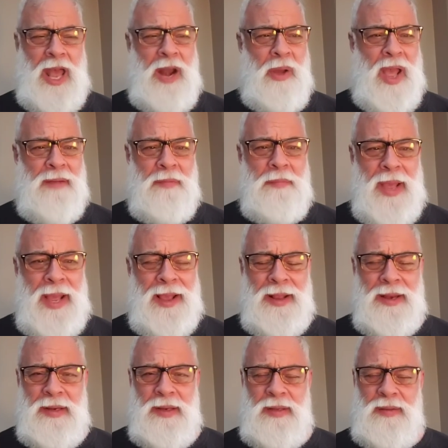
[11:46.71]
I don't have a
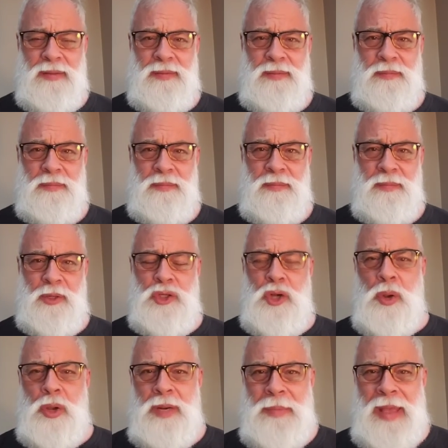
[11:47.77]
man. There's
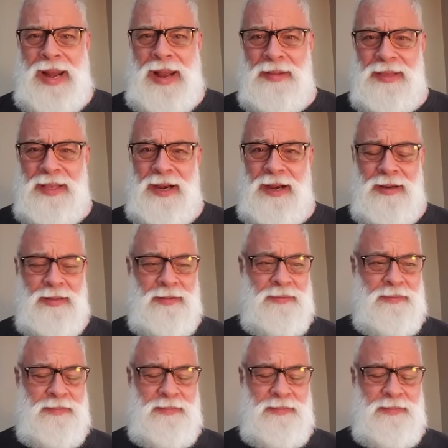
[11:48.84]
no good men out there.